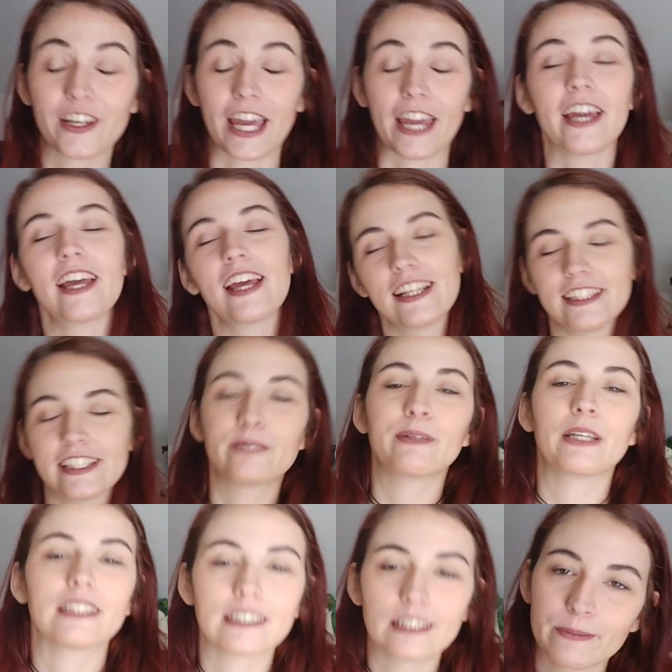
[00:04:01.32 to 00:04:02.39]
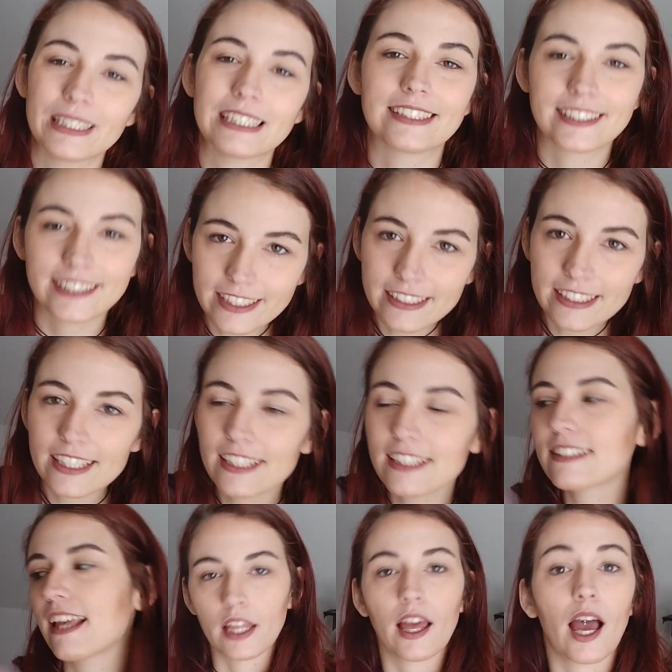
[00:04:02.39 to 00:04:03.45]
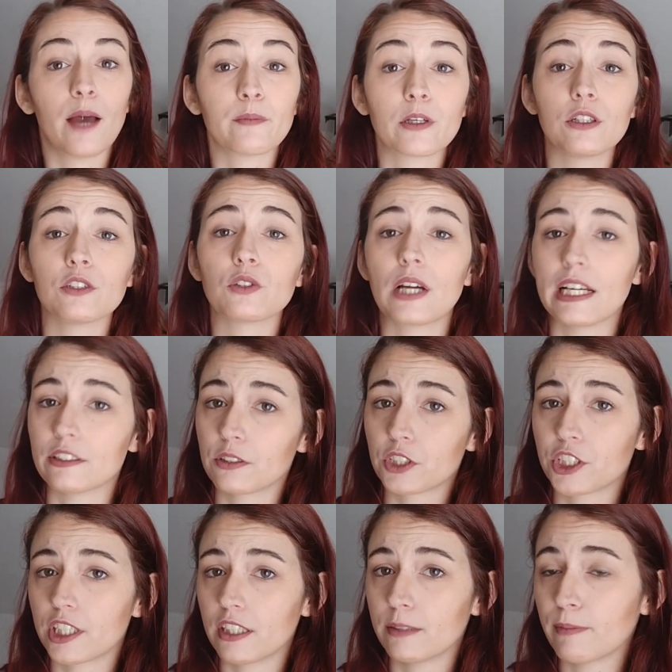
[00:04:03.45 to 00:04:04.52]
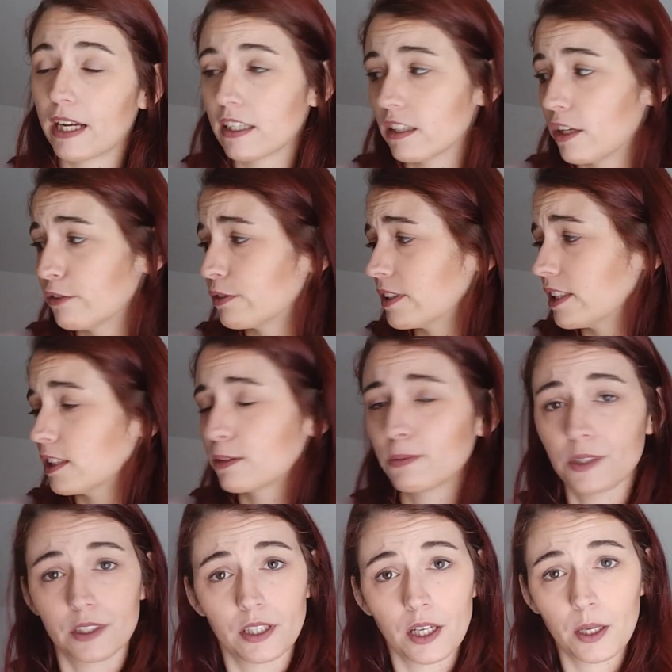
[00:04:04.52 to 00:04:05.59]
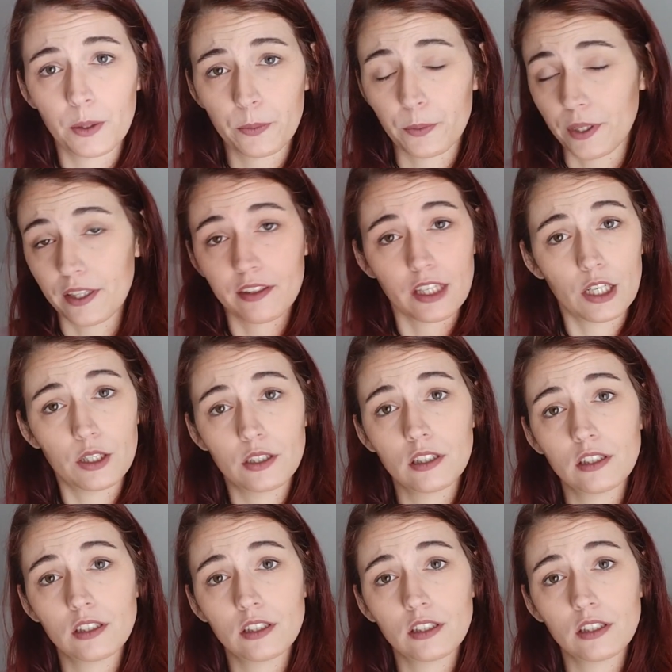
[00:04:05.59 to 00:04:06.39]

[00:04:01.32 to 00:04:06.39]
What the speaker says: Okay, let's be a little bit serious. I'm gonna try to share my love for this book with you.